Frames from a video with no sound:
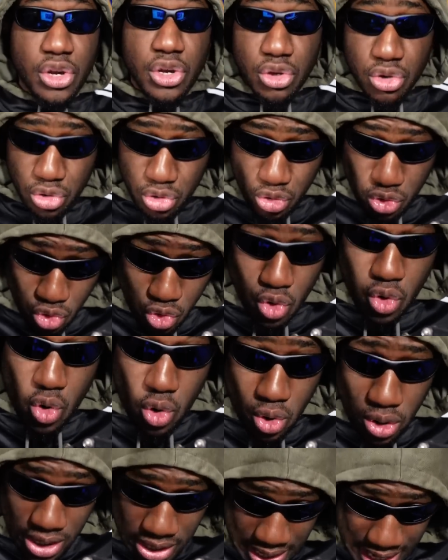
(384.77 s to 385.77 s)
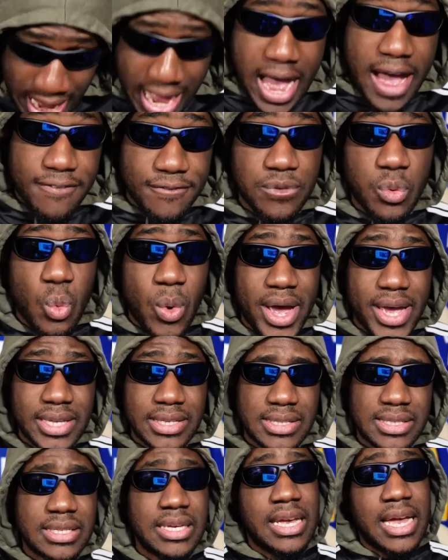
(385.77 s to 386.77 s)
You're half white,
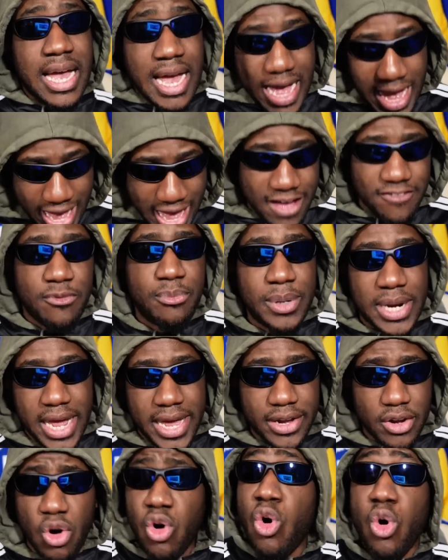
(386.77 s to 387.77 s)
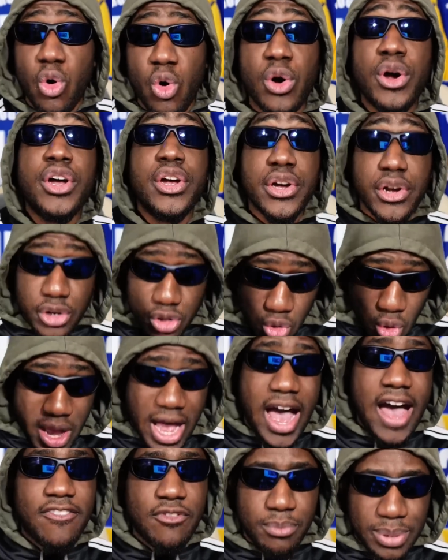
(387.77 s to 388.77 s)
half black, or you're
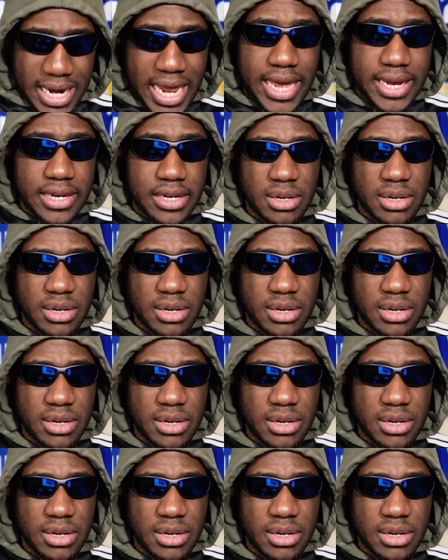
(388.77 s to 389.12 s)
half black.